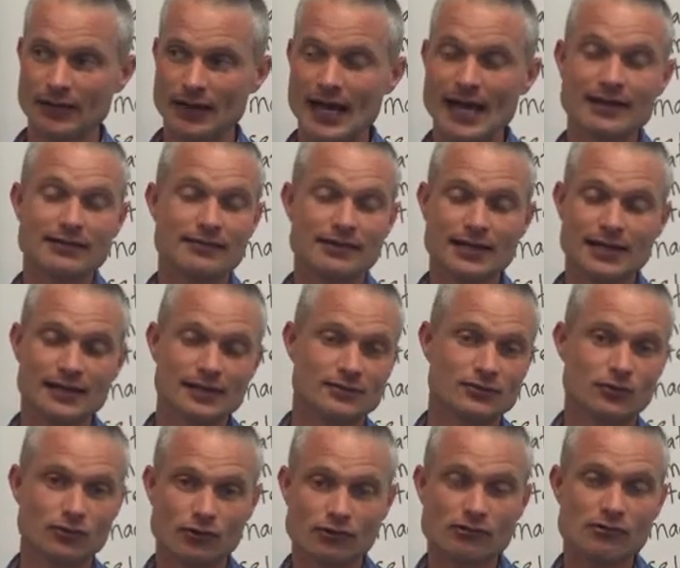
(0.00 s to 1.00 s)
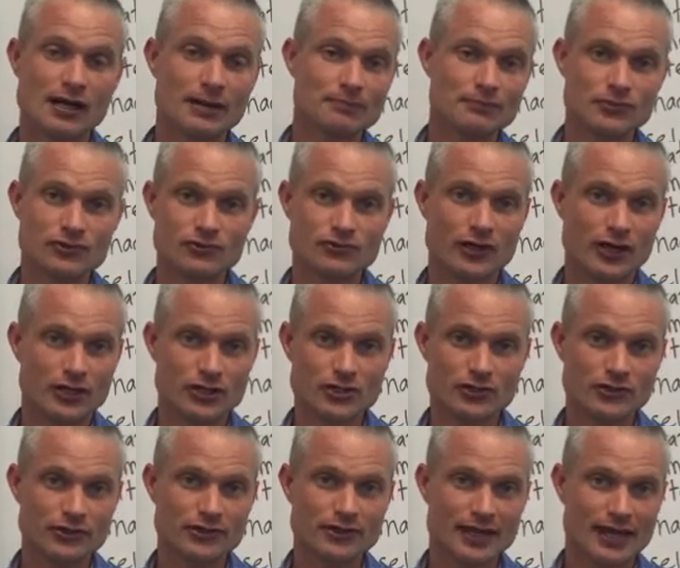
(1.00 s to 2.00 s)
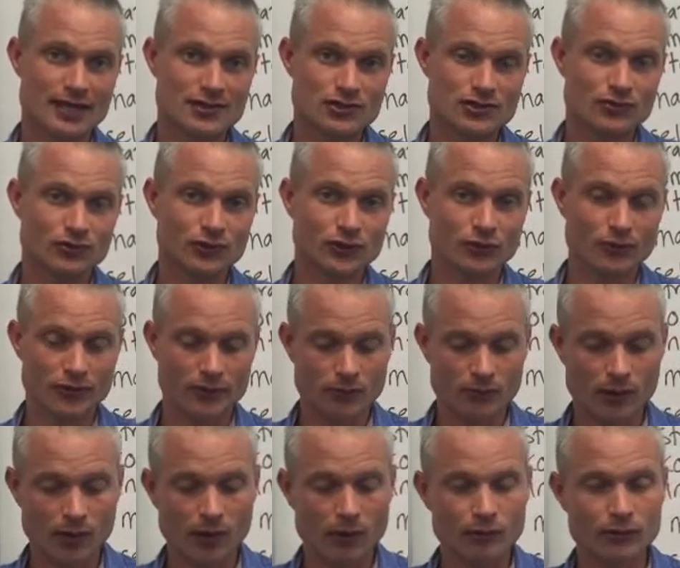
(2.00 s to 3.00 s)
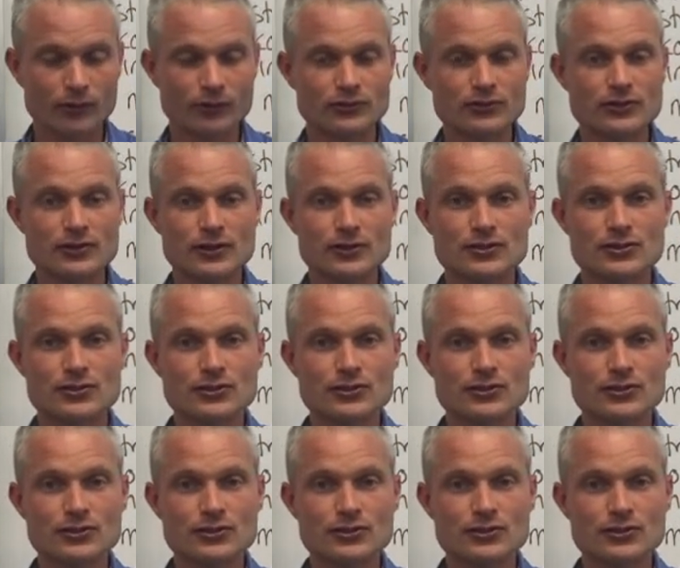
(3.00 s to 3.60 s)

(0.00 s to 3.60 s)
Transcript: aggregate or crumb structure in that soil that will hold on to those